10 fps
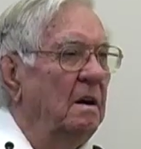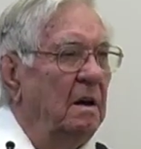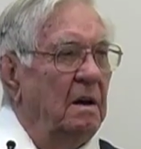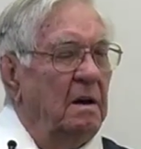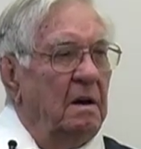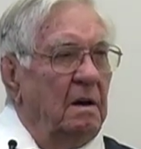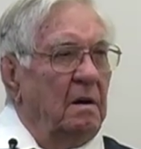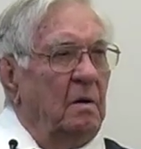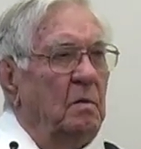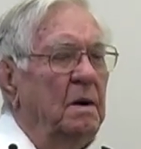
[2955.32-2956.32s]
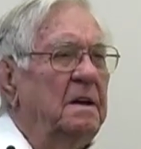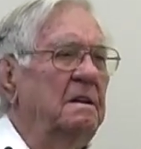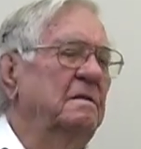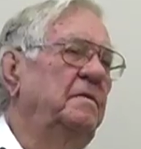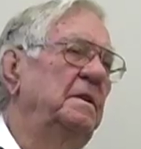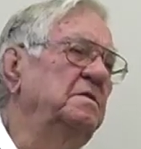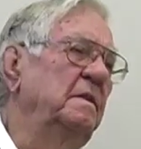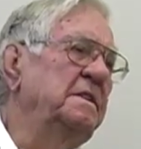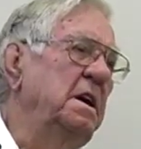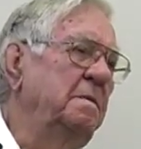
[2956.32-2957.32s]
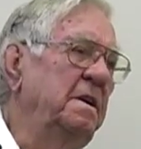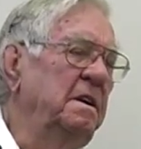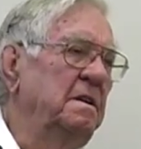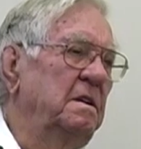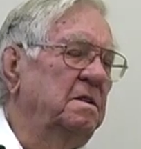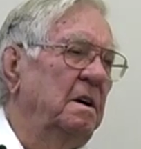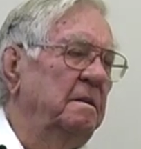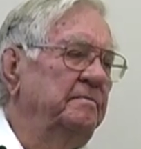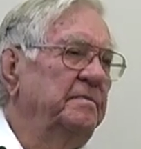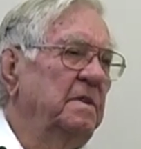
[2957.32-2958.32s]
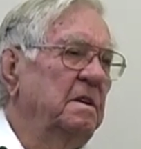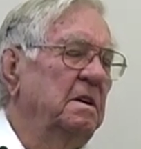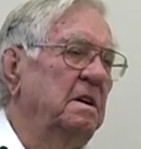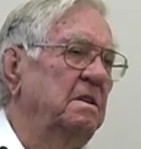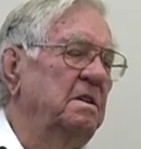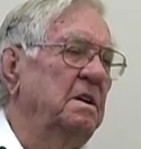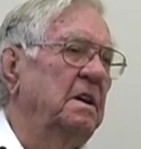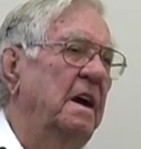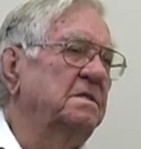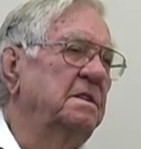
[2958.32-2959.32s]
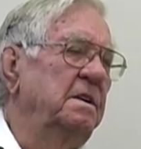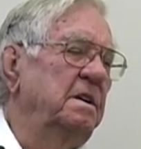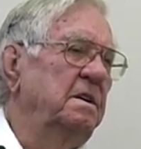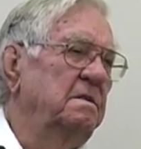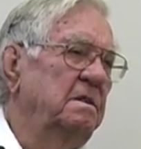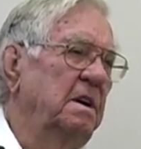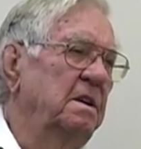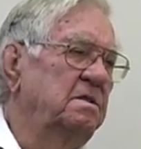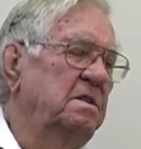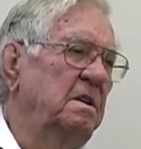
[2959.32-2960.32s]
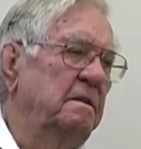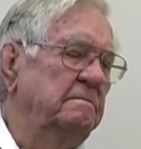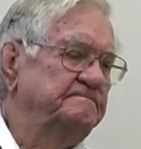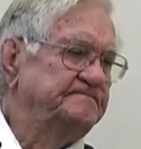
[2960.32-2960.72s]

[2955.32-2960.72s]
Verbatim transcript: you. Well, the first one came in at. It actually hit the